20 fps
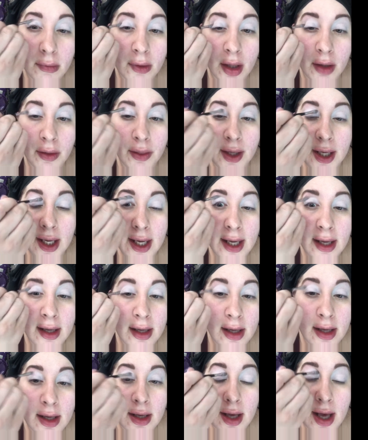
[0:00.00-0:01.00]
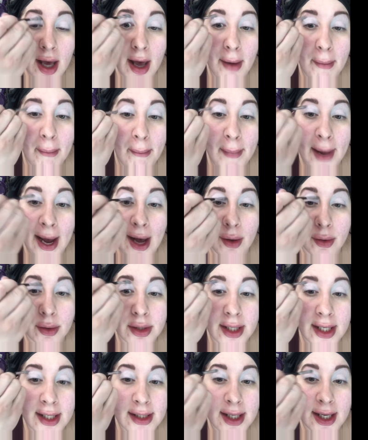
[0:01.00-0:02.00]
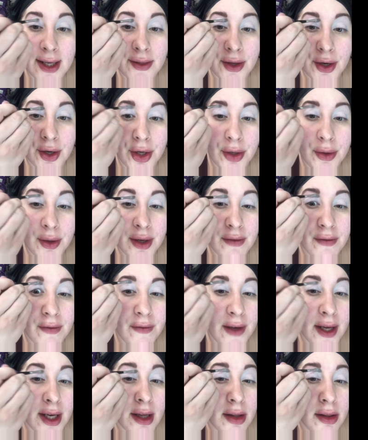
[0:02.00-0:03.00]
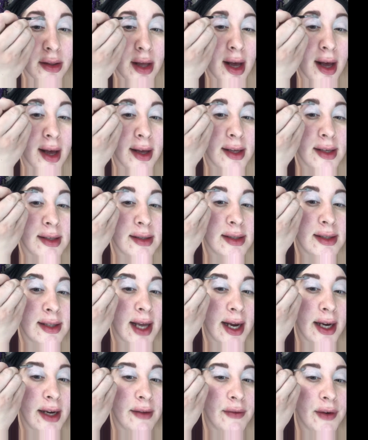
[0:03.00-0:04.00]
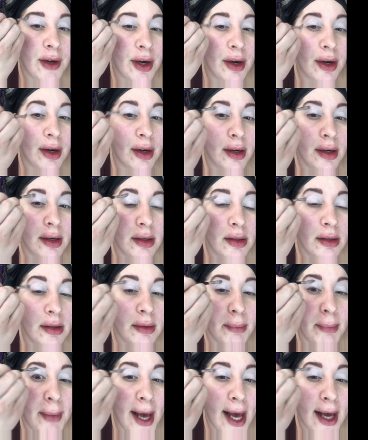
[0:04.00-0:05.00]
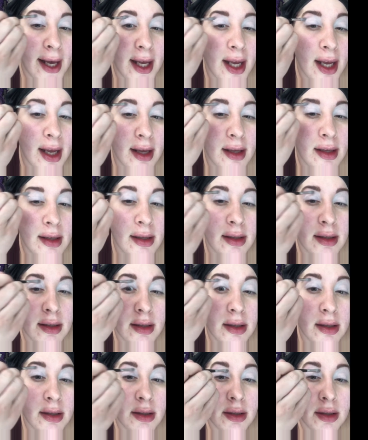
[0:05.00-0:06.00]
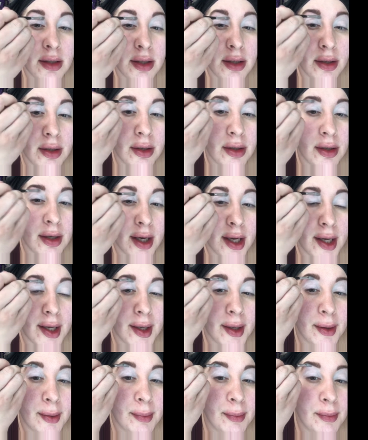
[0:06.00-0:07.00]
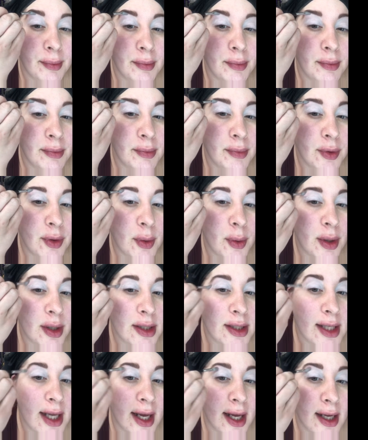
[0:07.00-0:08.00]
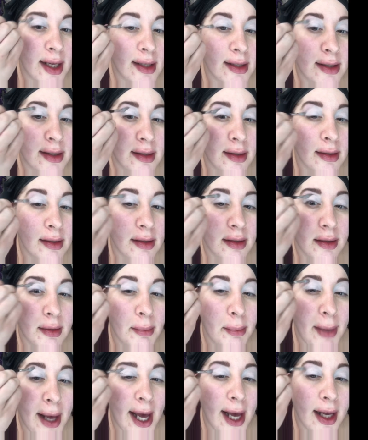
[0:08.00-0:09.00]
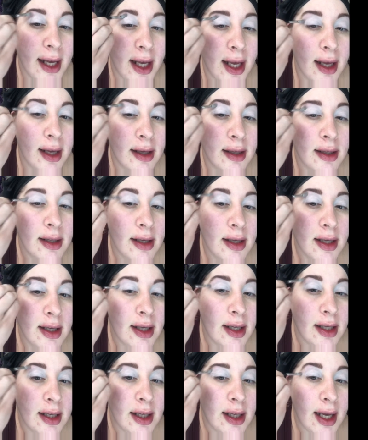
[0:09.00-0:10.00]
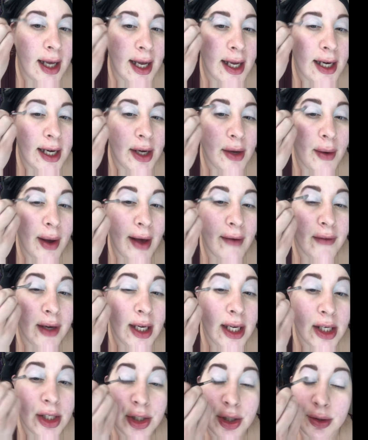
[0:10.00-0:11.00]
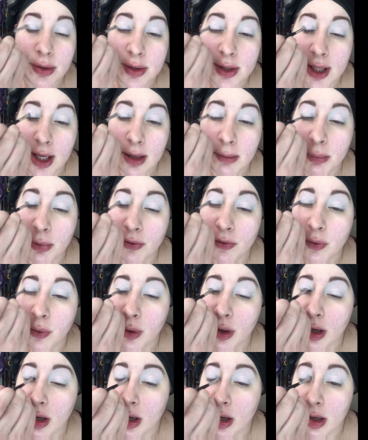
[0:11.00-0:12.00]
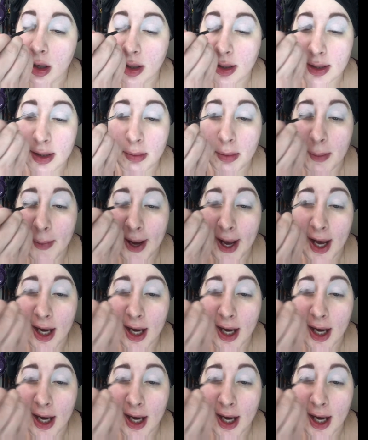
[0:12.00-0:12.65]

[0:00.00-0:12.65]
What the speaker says: the amount that's in there, you can fit a lot inside of your baggie, your quart size baggie. and I don't have any issues like before. Some of my